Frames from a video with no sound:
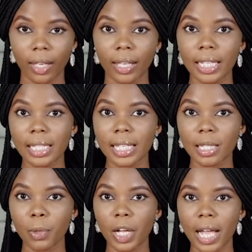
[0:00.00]
It is
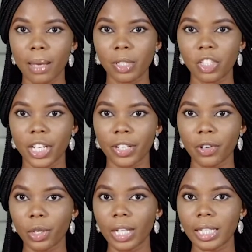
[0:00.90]
perhaps general
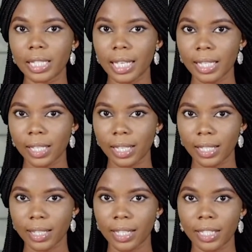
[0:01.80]
consensus
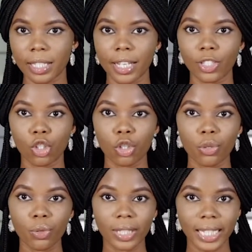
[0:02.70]
that it takes true
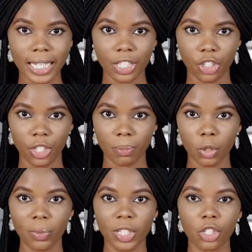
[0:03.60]
leadership to
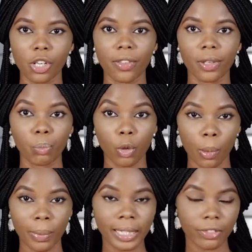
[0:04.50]
ensure that proper
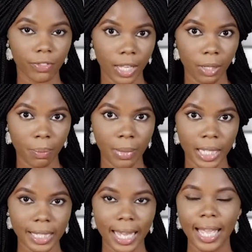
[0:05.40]
development
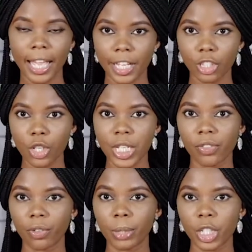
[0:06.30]
and
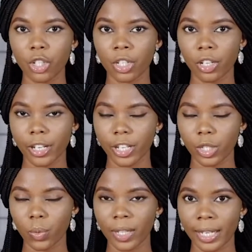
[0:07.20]
transformation occurs
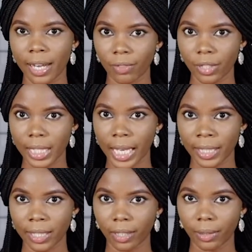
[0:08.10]
within every
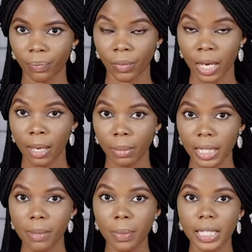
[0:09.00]
sector. But a
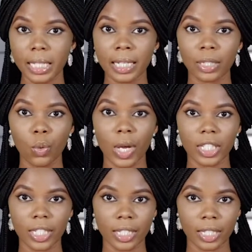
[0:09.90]
pertinent
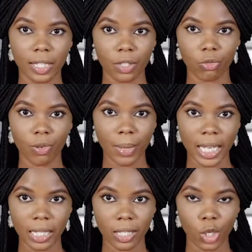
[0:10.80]
question still
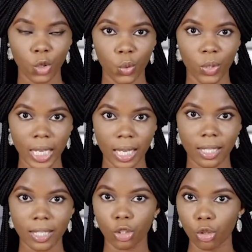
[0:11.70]
remains: who is
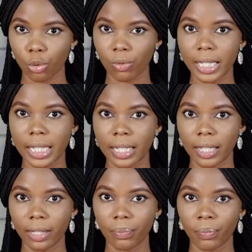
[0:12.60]
a true leader?
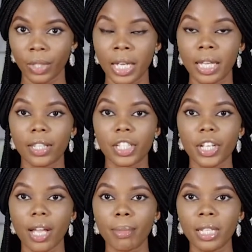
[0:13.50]
The
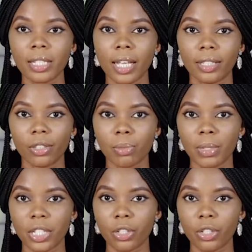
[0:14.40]
chairman, Channels Media